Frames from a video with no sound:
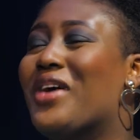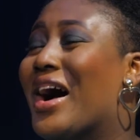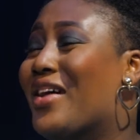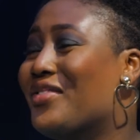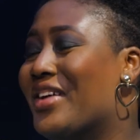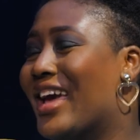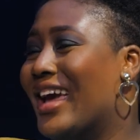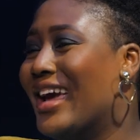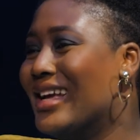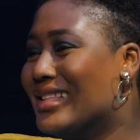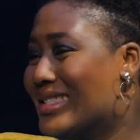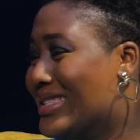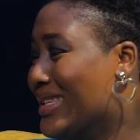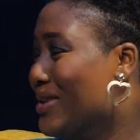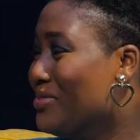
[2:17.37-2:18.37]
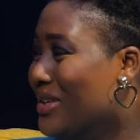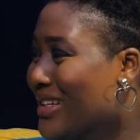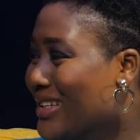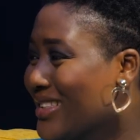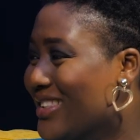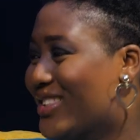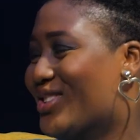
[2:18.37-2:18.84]
you have 8
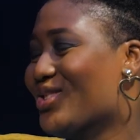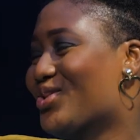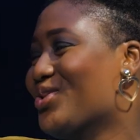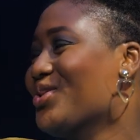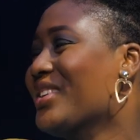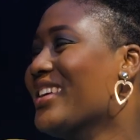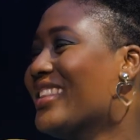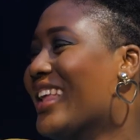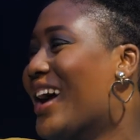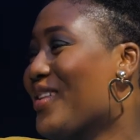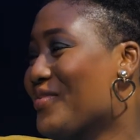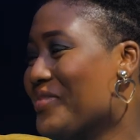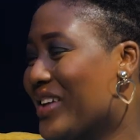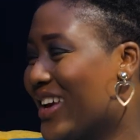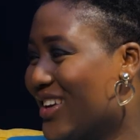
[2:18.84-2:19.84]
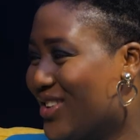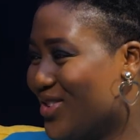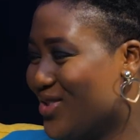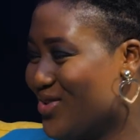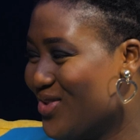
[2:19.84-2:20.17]
siblings, no, shouldn't that make you?